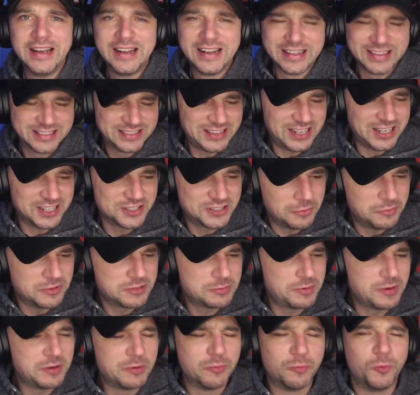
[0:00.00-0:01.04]
Thanks everybody's
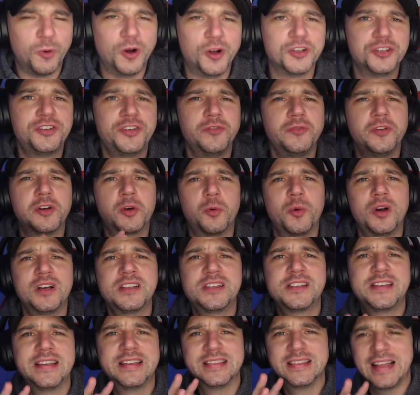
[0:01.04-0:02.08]
been watching,
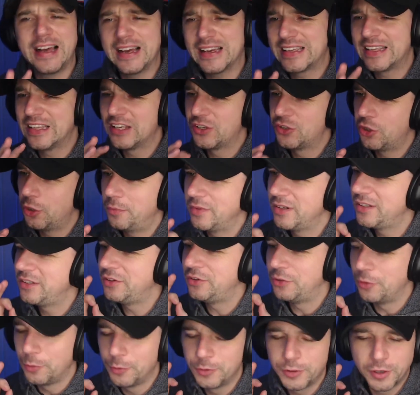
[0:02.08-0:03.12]
requesting, liking, commenting,
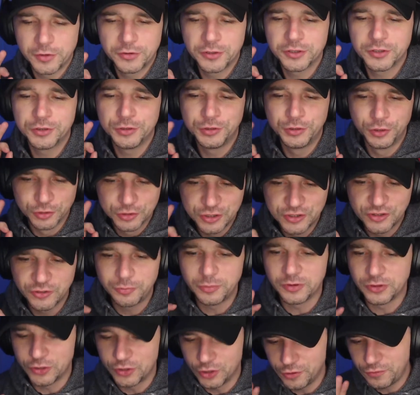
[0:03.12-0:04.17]
doing all the good stuff,
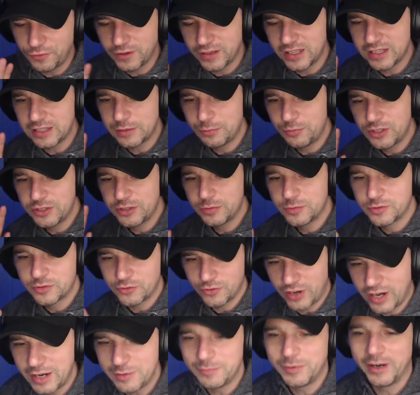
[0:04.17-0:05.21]
but don't forget to press
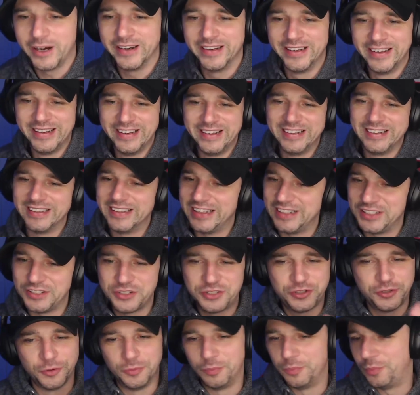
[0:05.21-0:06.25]
subscribe, man. Let's
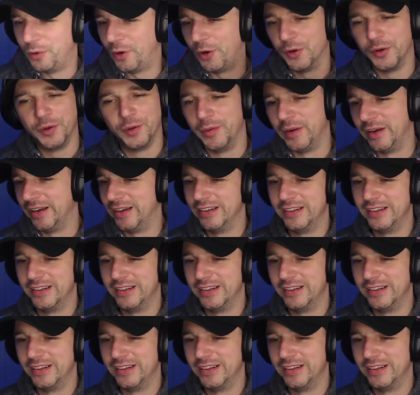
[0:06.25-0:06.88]
jump on to it.